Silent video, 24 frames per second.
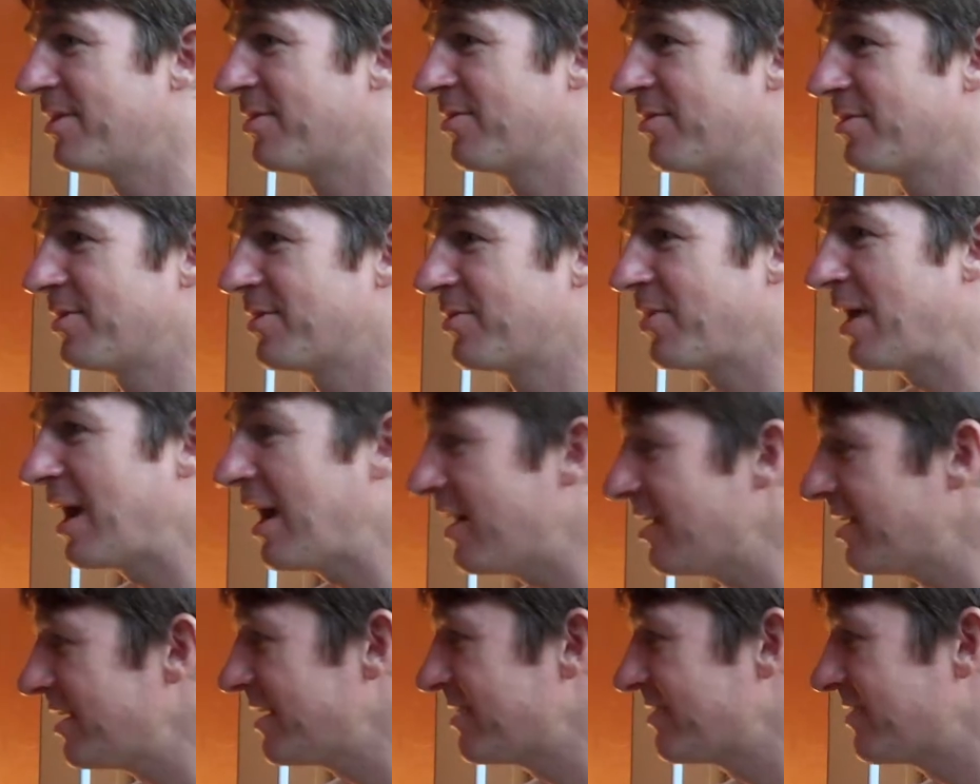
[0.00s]

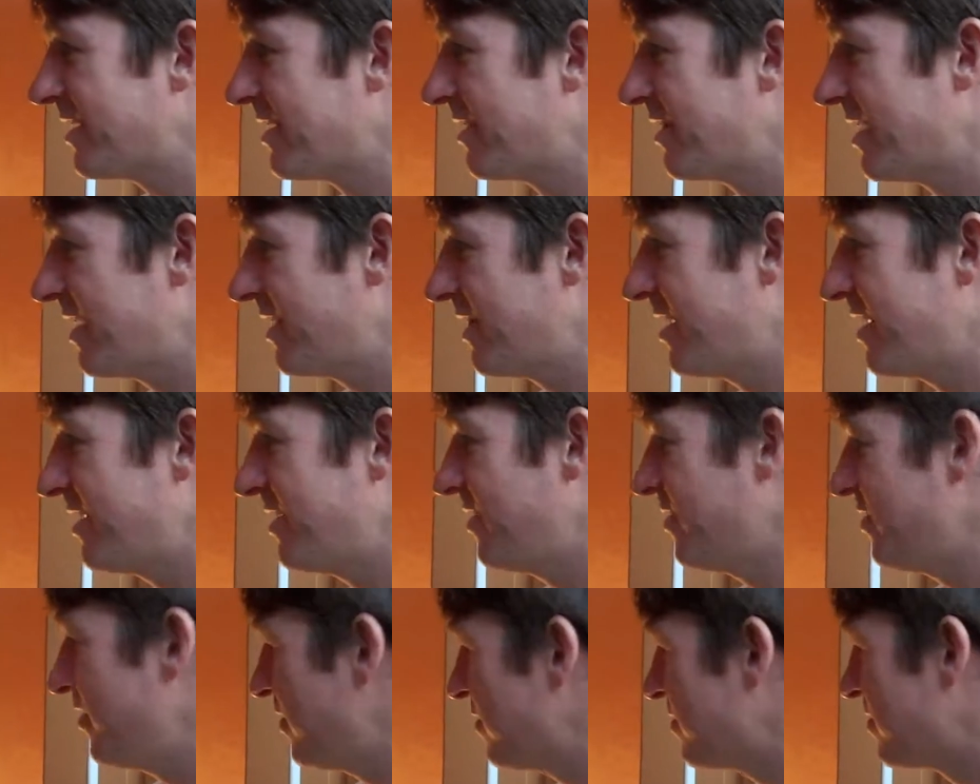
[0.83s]
reality is that
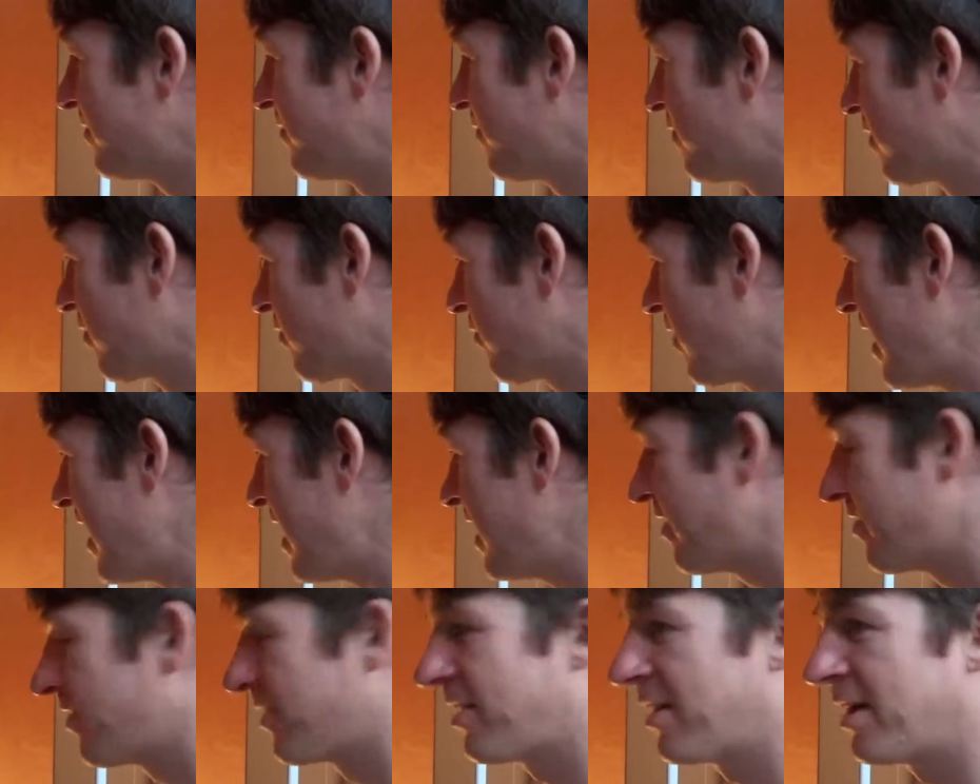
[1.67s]
you use them for a
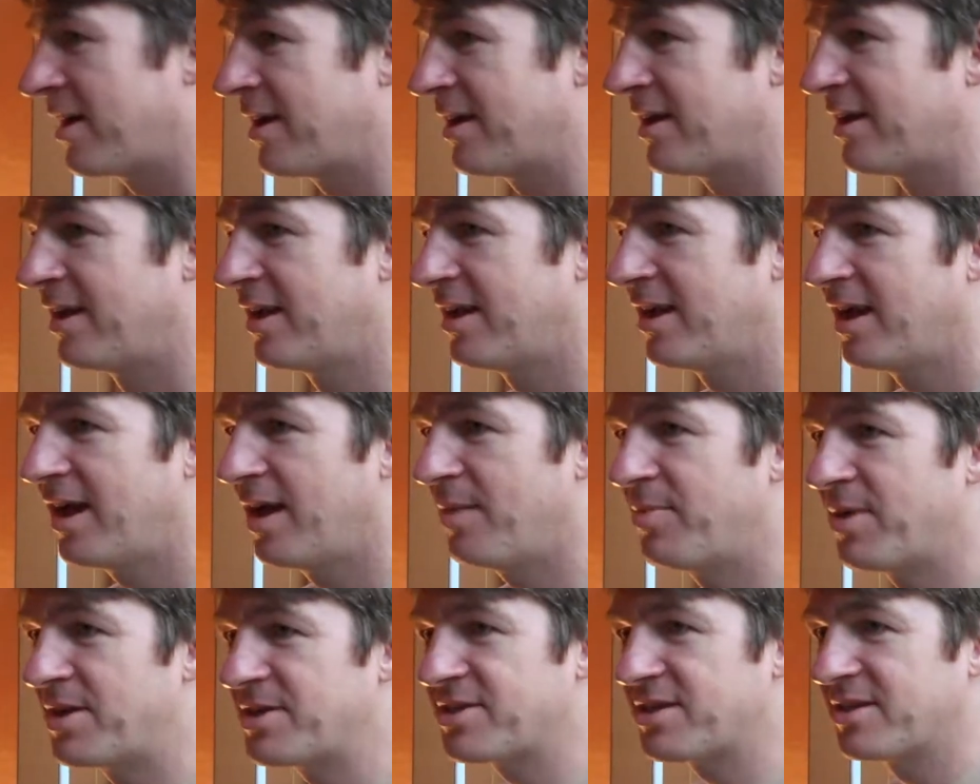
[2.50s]
rake or a
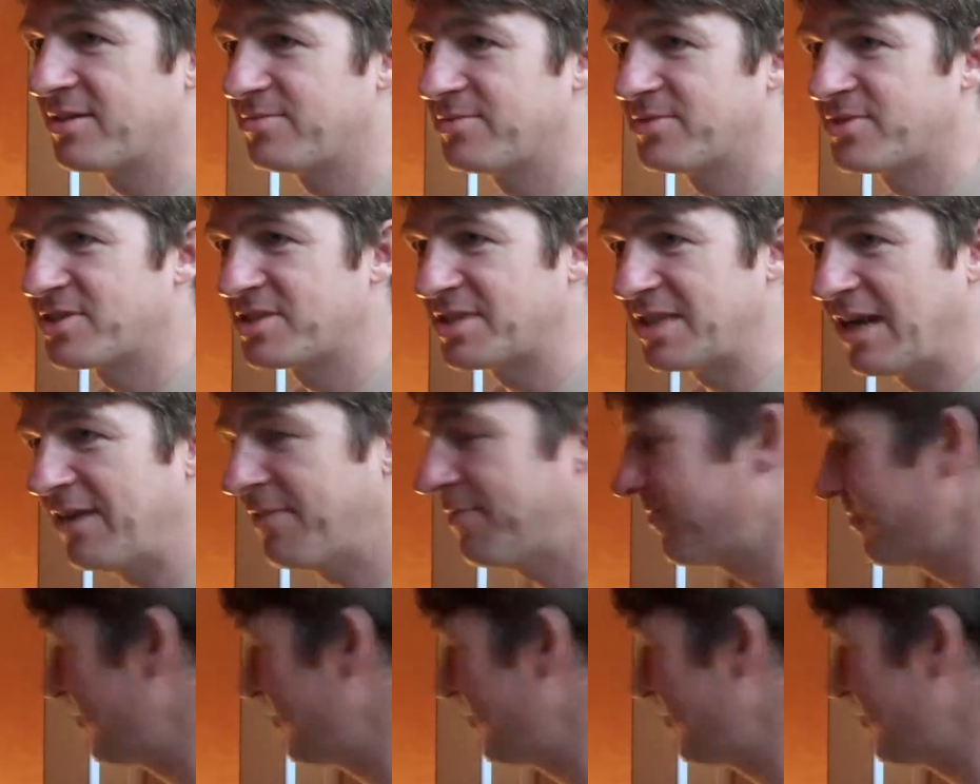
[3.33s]
bunch of stuff